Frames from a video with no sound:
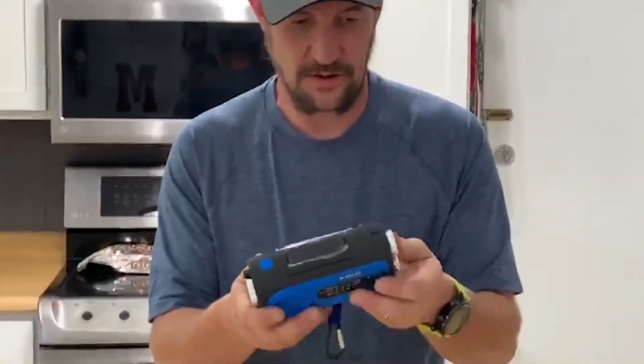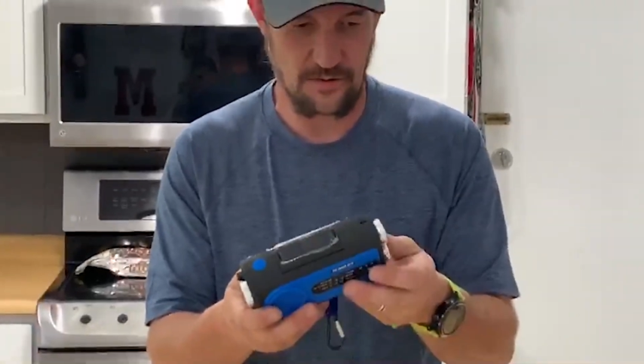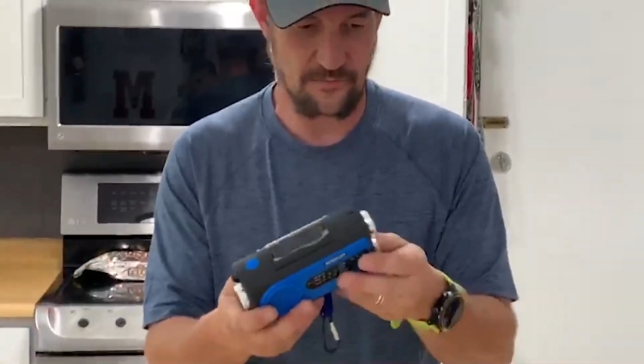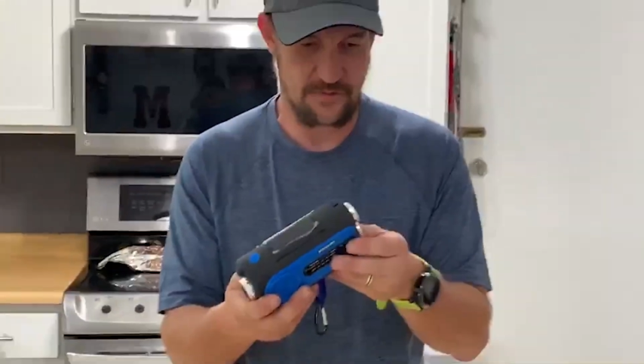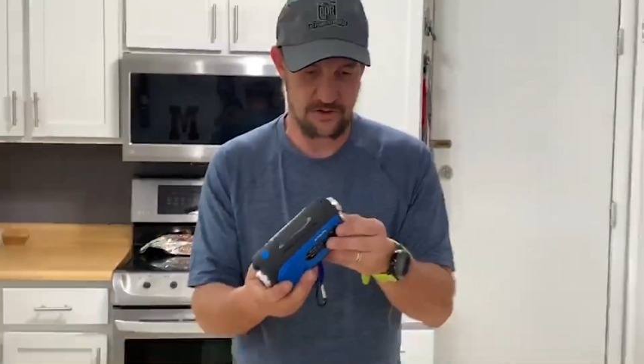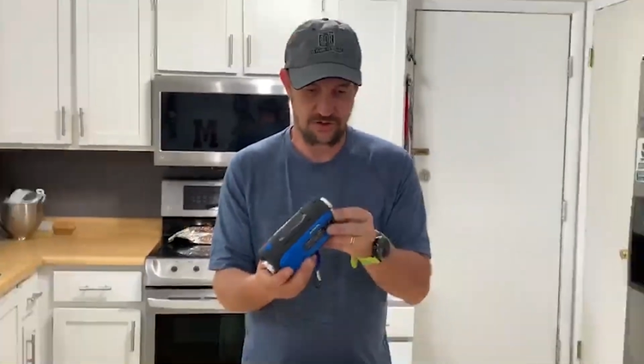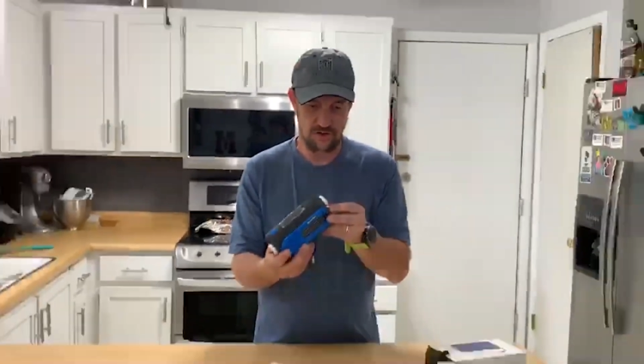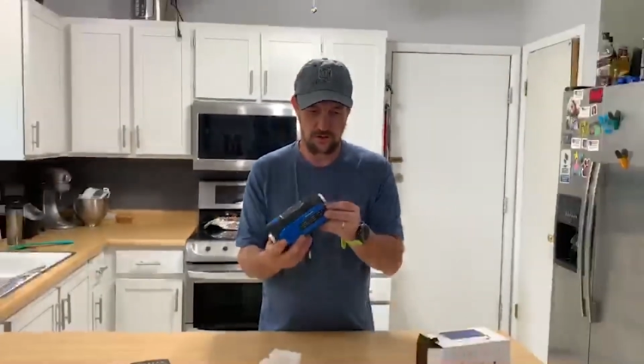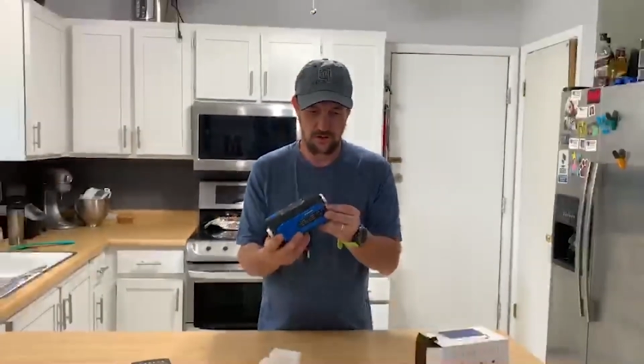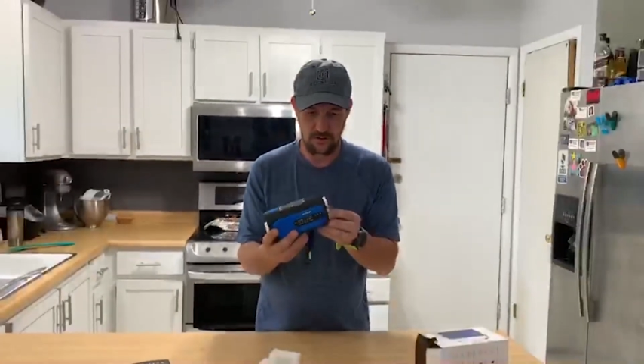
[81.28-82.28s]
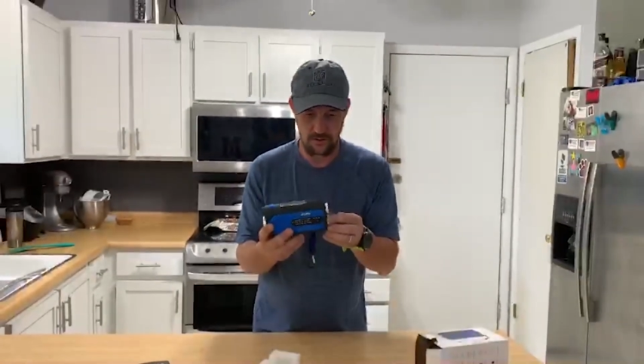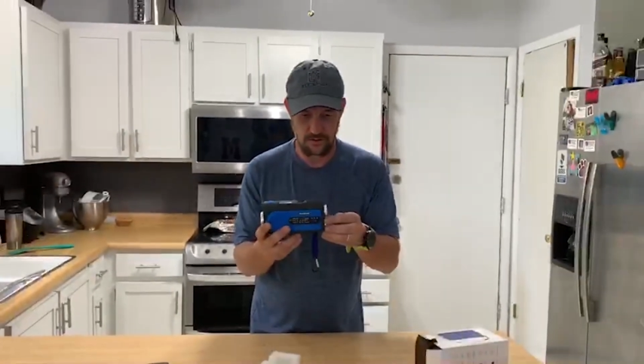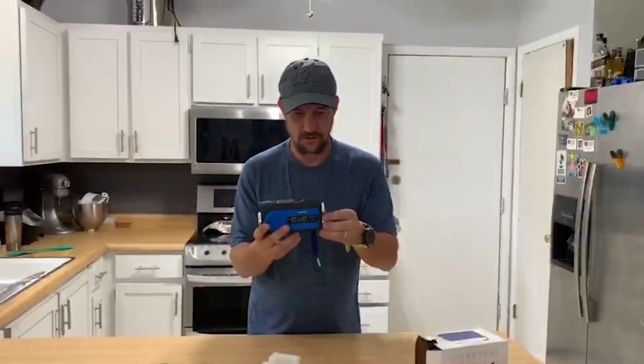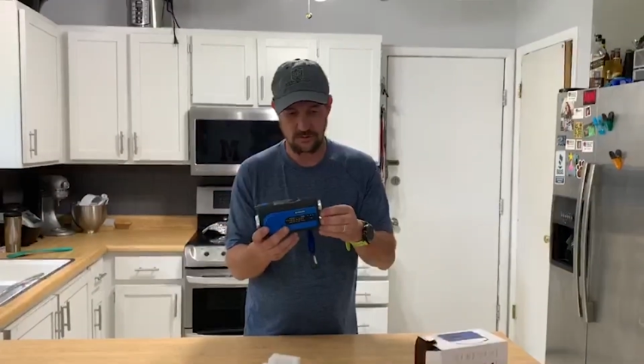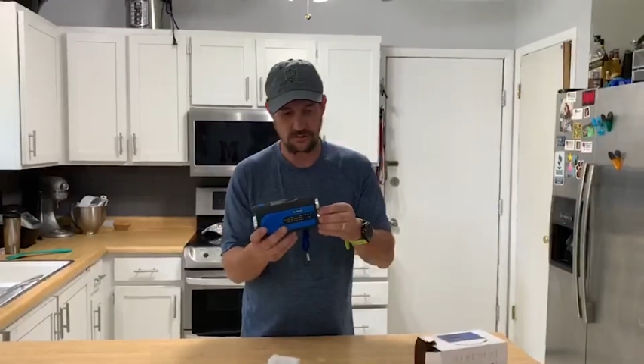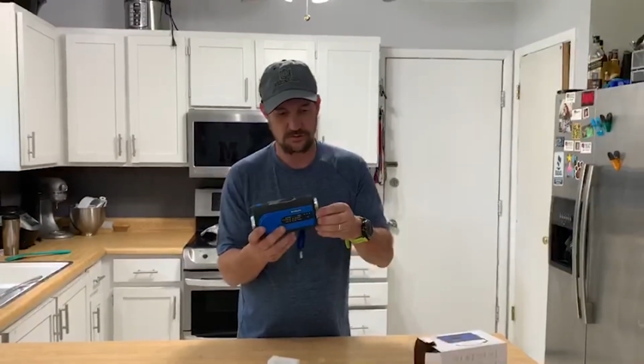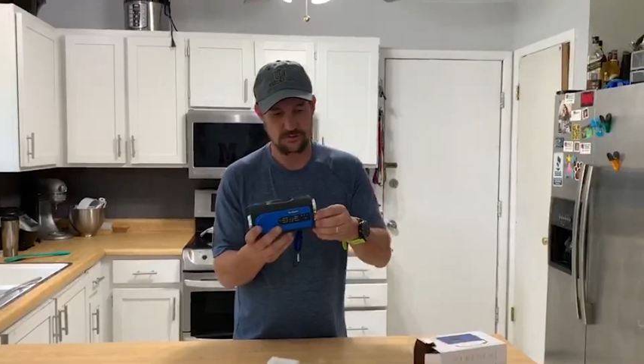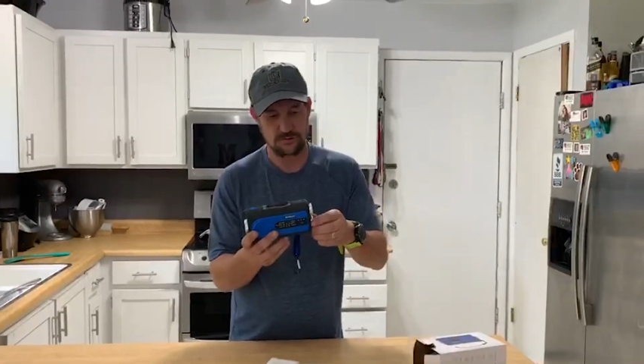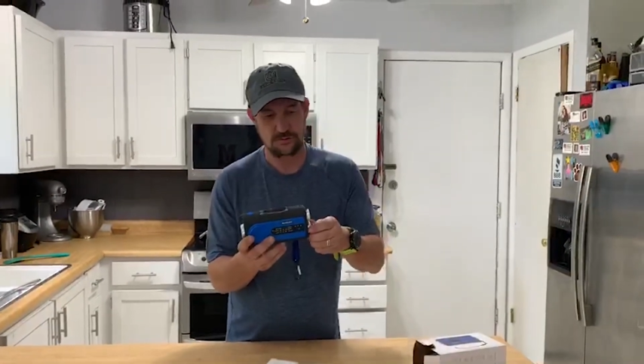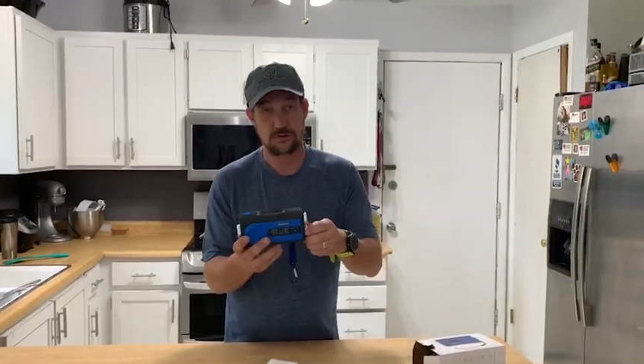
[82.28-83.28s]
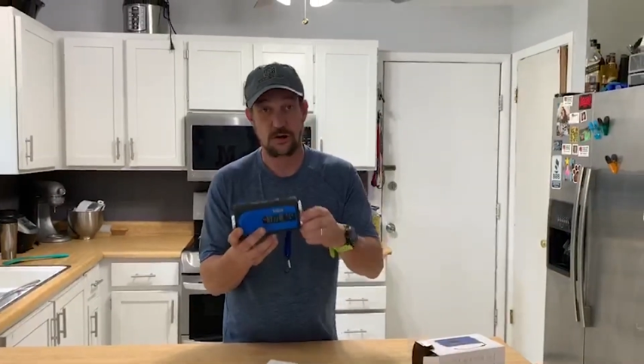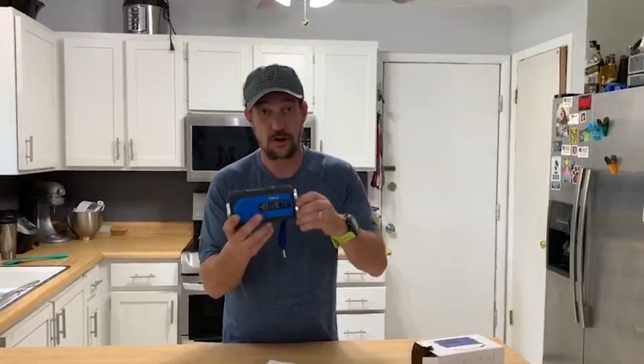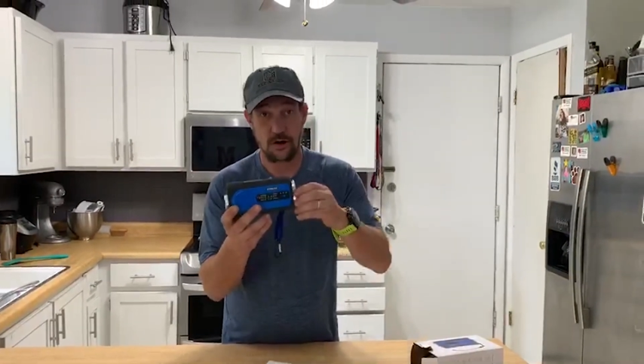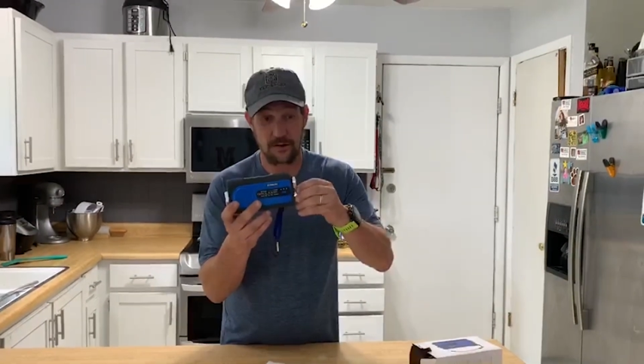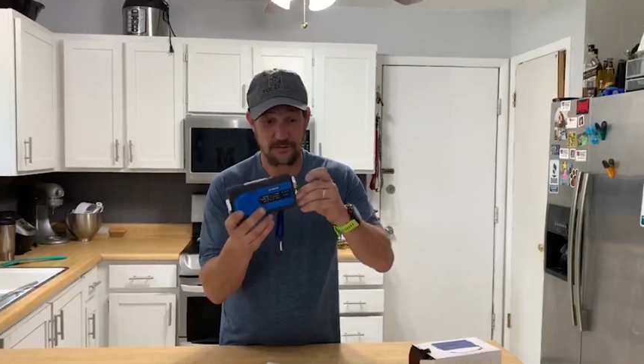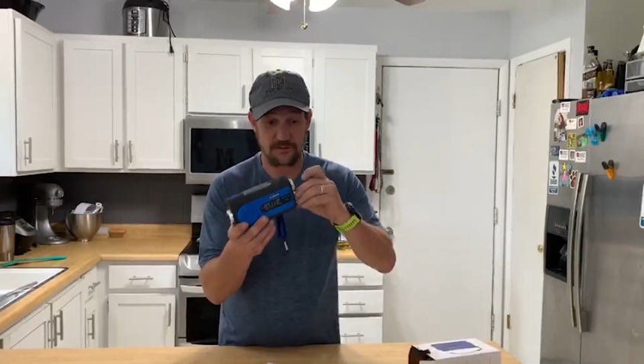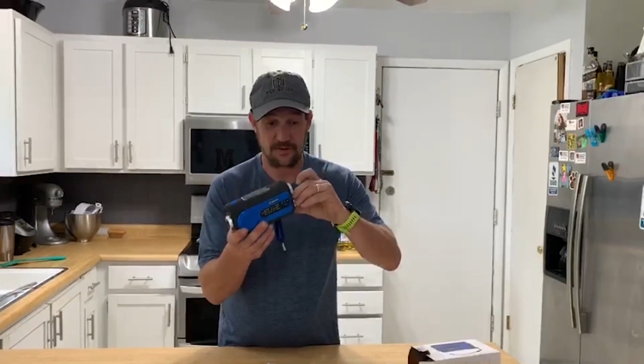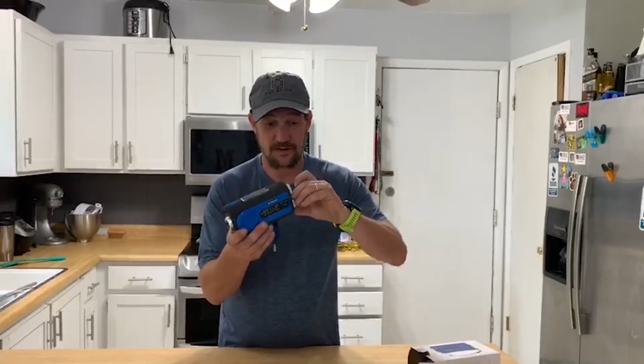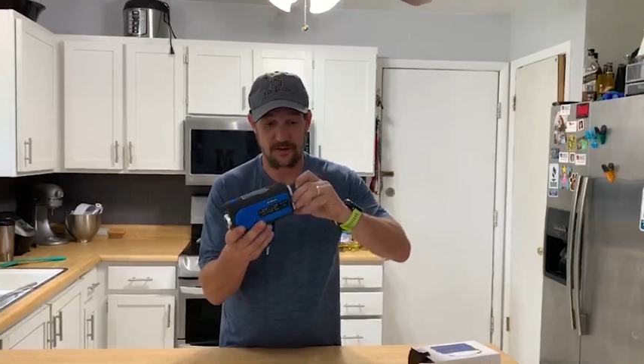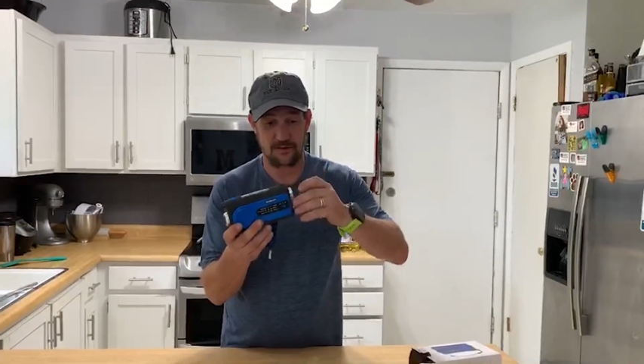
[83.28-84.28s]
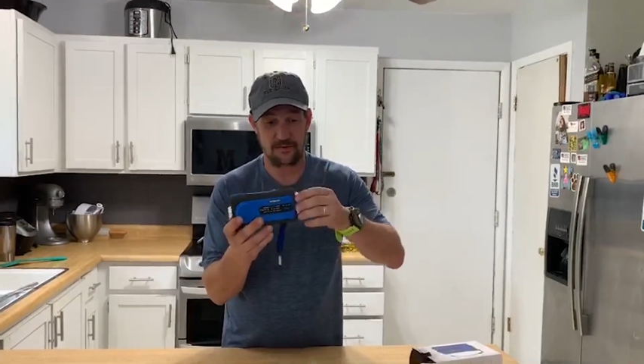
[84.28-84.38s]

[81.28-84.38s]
feature. Honestly,